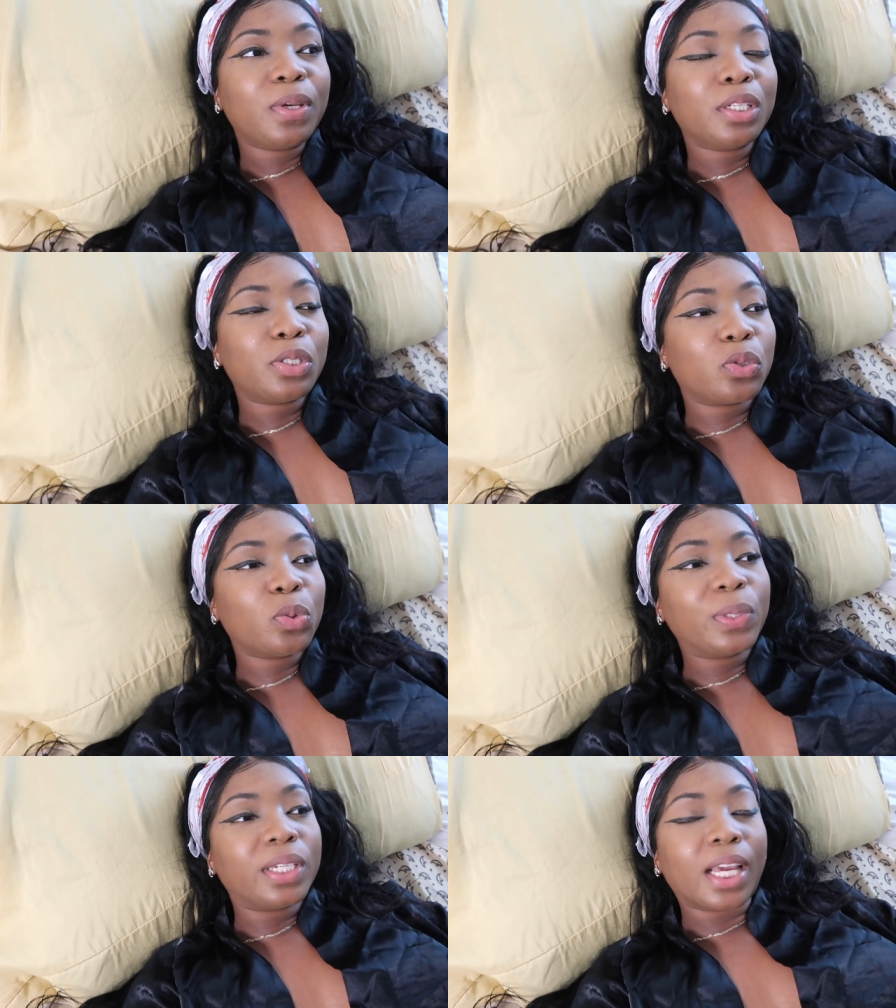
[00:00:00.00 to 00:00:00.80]
being
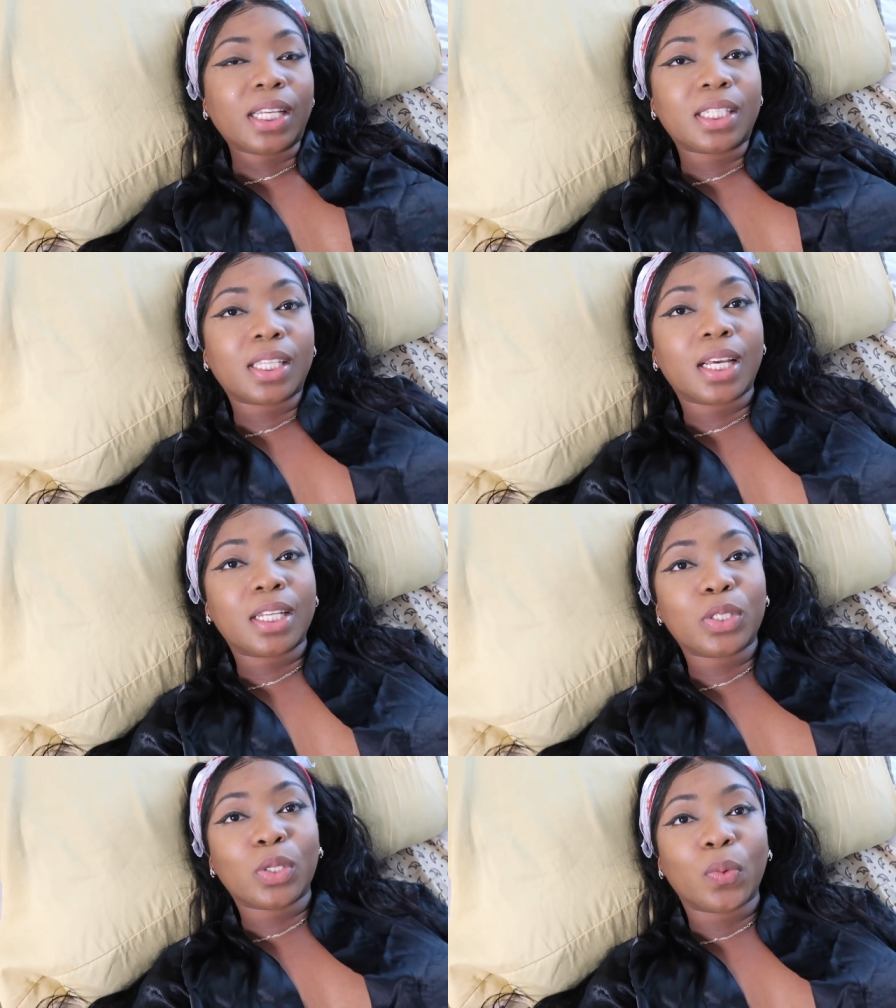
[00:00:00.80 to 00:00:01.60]
super nice to
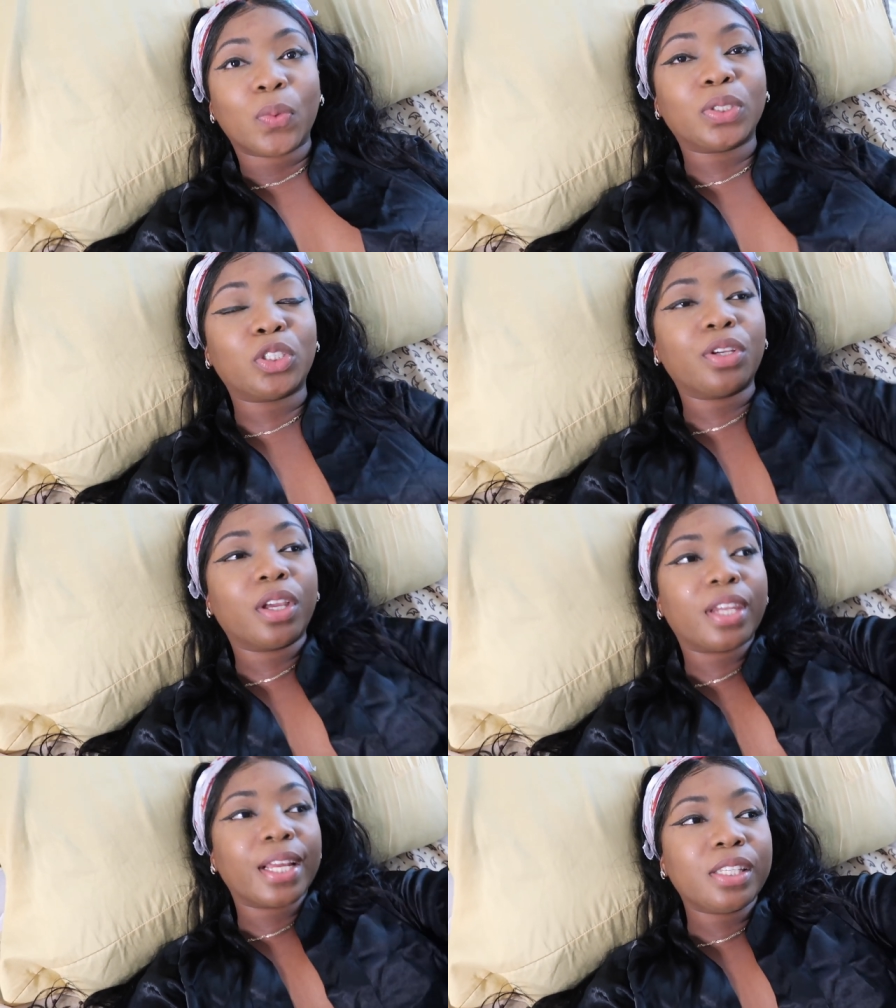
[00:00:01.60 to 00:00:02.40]
us. You know, we was
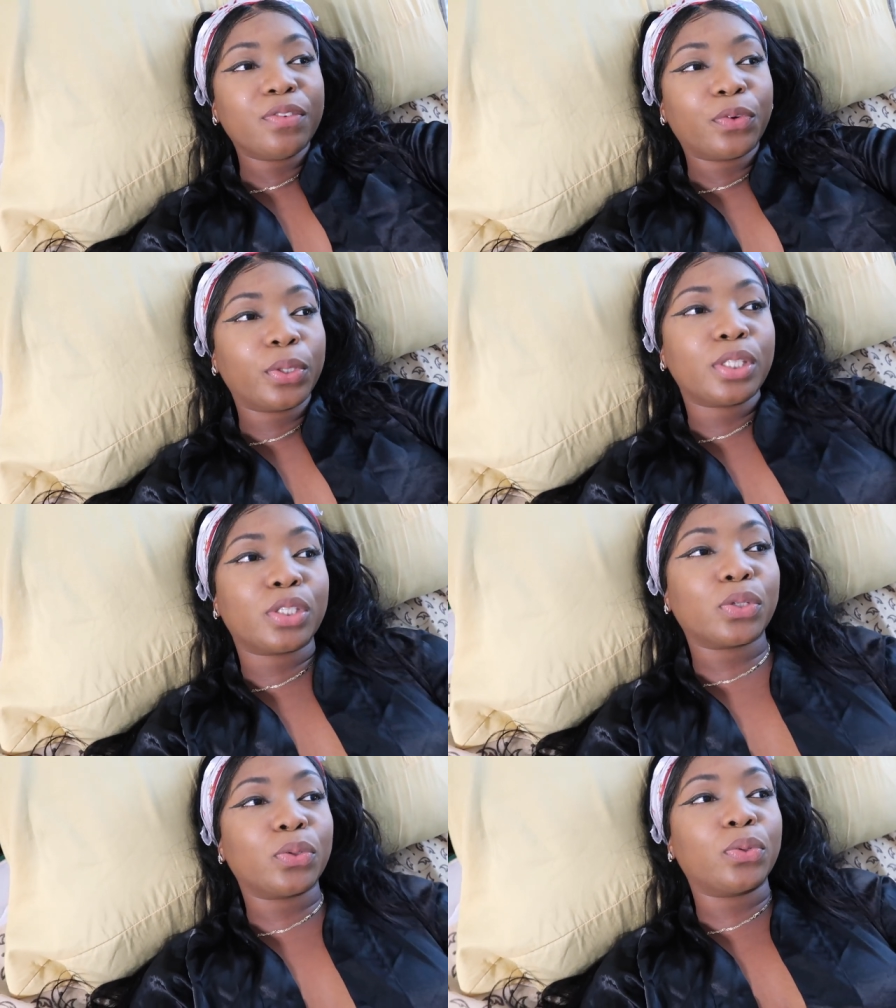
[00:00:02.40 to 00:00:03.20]
drinking
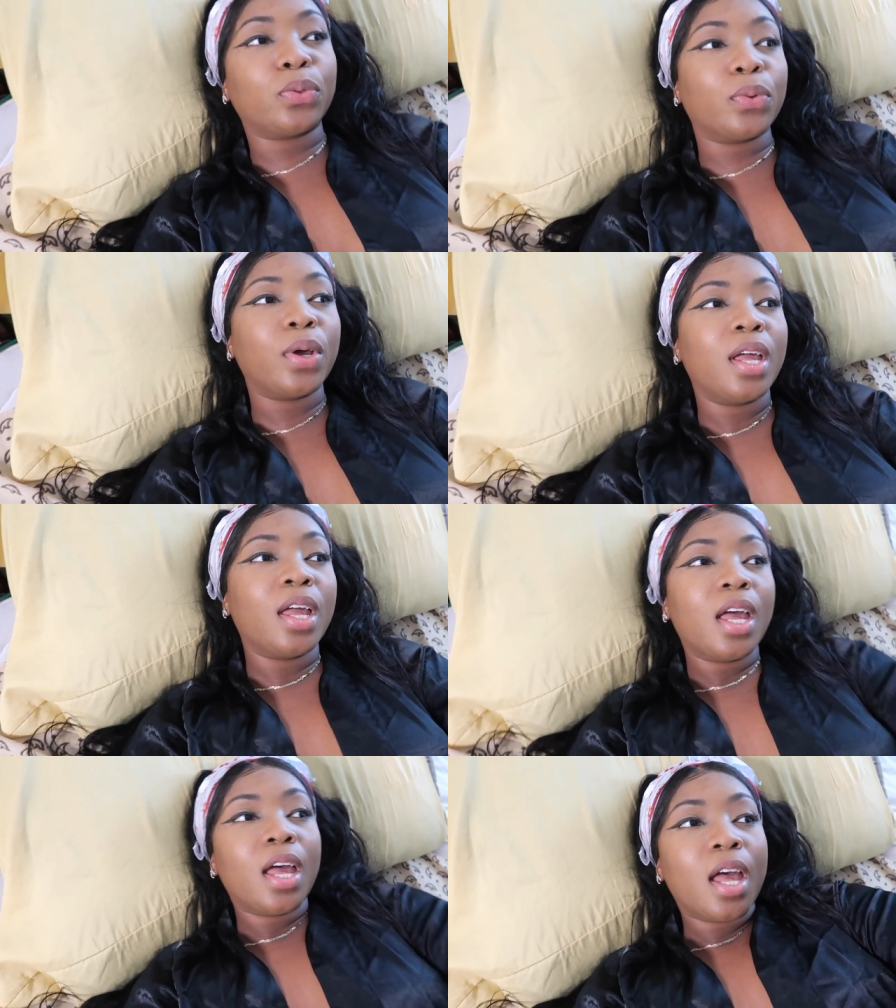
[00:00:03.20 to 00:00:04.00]
1942
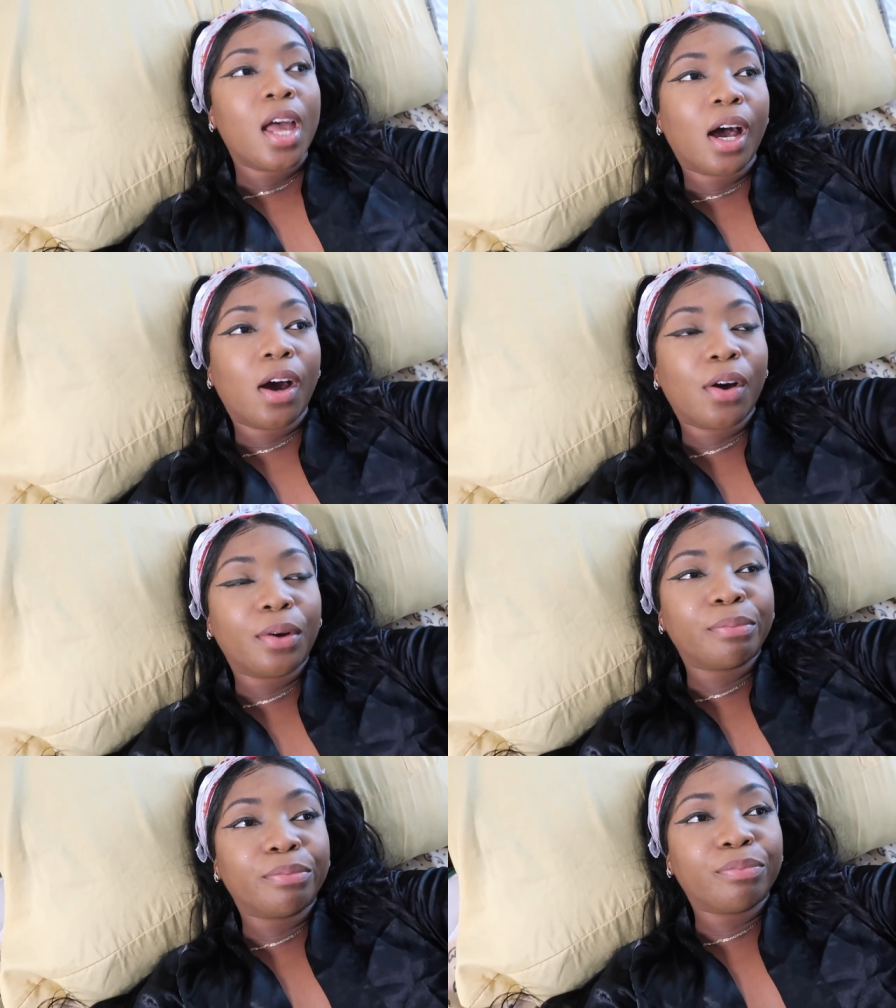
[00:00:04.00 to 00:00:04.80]

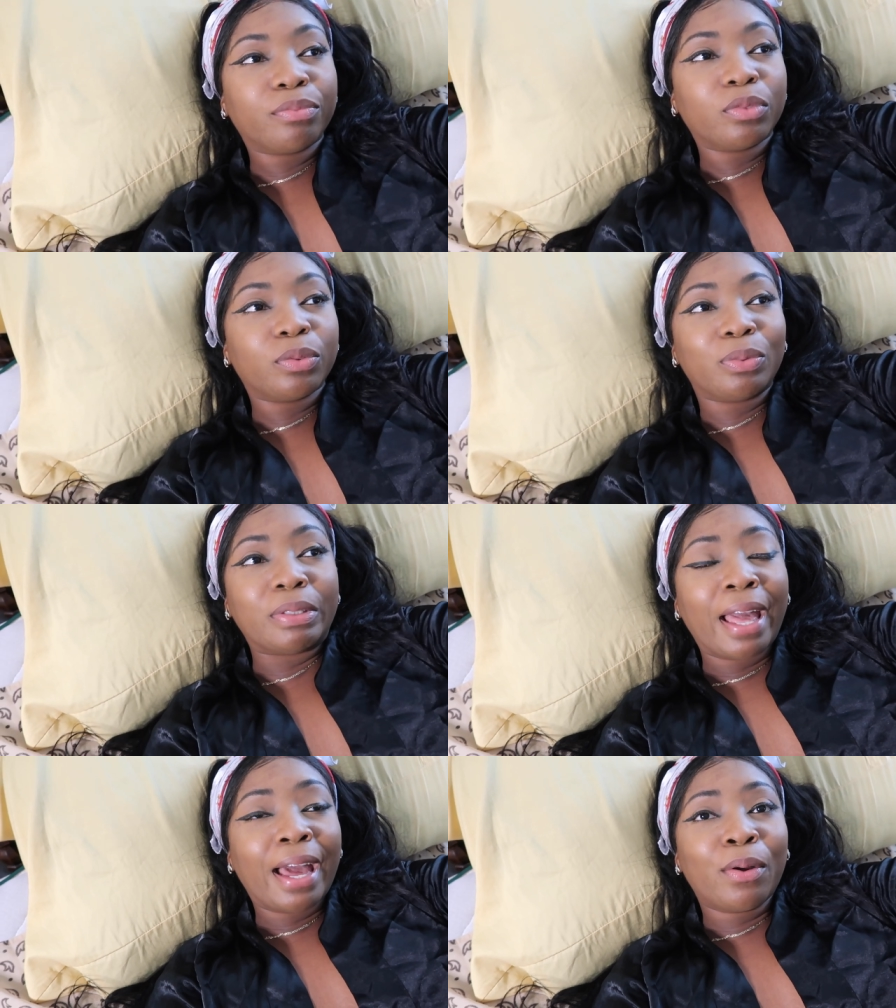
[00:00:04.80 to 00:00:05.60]
um
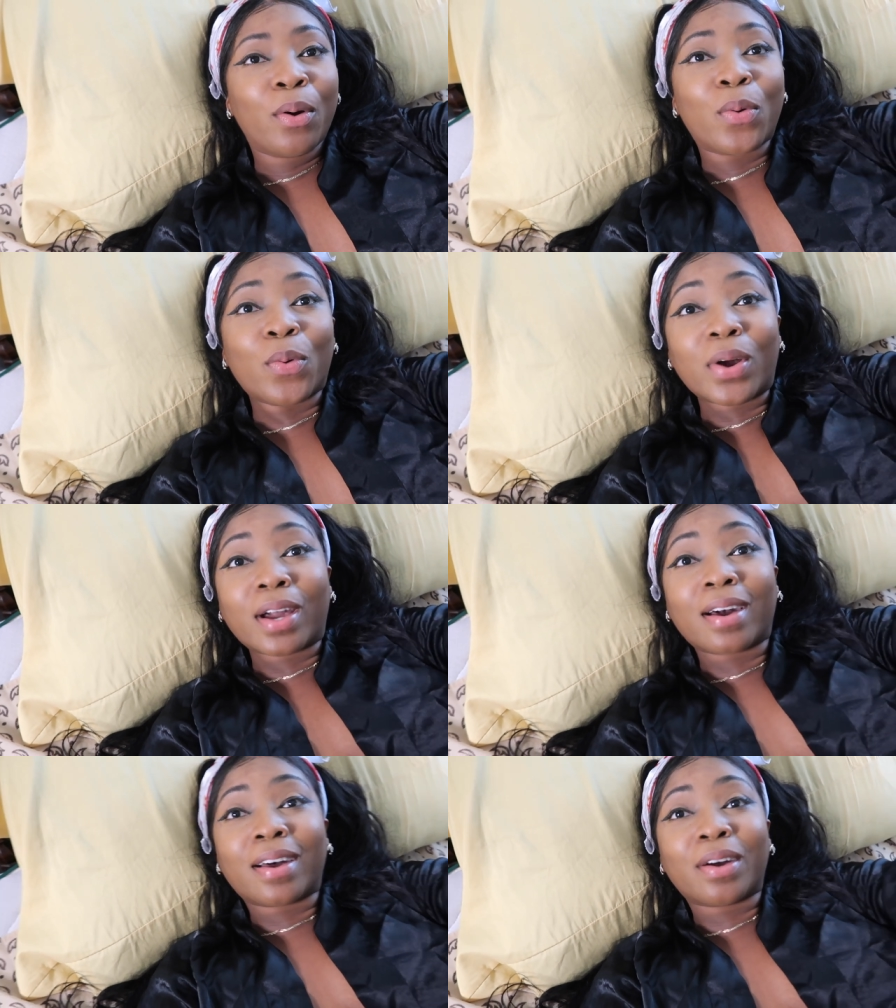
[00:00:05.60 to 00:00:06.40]
they had
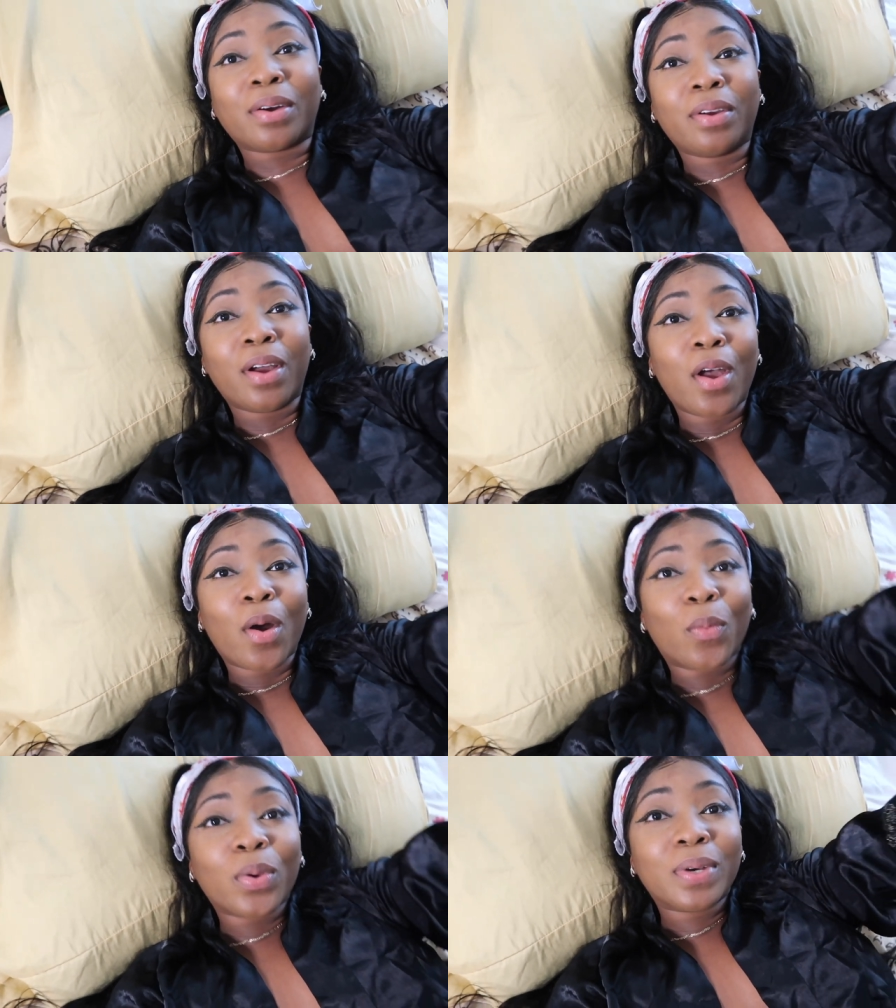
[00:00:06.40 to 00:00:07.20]
hookah
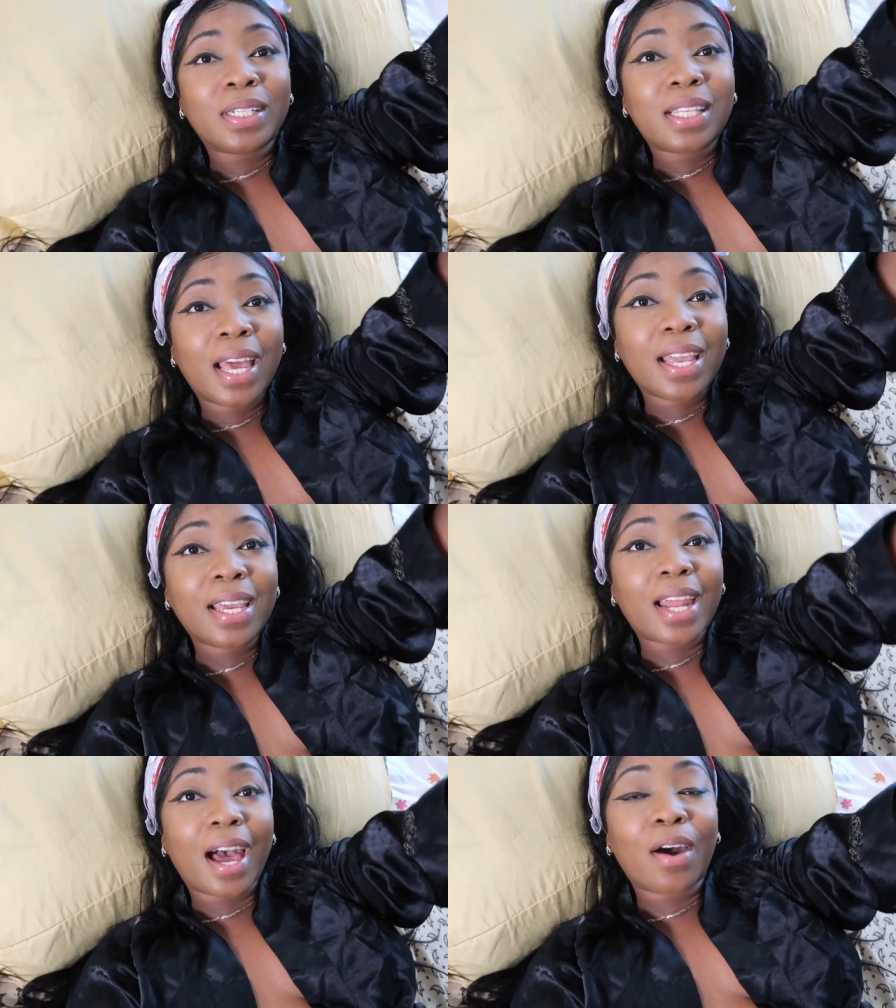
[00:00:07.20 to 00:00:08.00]
we was
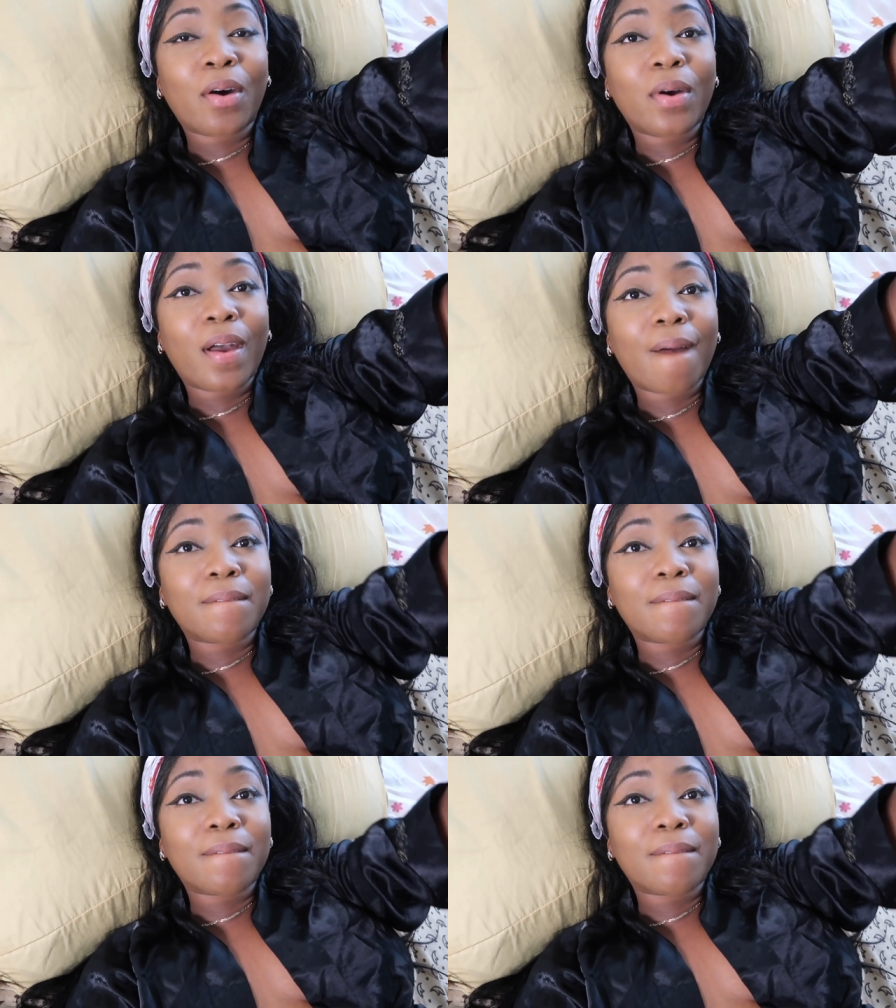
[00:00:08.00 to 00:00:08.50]
hanging out